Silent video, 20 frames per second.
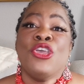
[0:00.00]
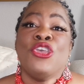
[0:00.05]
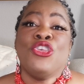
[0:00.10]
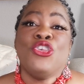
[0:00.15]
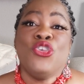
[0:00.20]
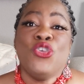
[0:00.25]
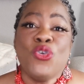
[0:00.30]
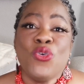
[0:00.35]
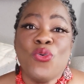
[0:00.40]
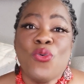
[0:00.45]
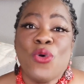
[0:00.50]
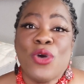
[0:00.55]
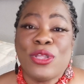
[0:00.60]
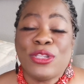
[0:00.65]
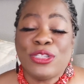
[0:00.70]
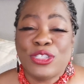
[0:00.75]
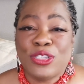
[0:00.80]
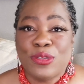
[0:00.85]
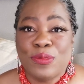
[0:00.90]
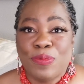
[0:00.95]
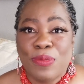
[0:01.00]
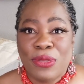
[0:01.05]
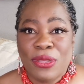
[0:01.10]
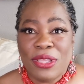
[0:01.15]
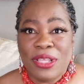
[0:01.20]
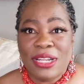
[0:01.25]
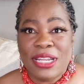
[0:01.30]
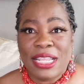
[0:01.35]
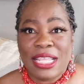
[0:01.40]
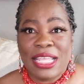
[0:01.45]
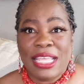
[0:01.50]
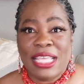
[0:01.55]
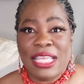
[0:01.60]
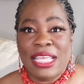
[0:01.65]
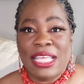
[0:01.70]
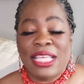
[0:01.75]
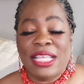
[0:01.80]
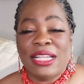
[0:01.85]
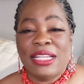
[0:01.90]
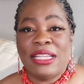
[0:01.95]
You want to put
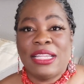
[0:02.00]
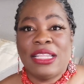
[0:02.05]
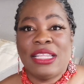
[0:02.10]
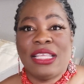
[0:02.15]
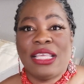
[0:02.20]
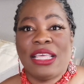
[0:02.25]
in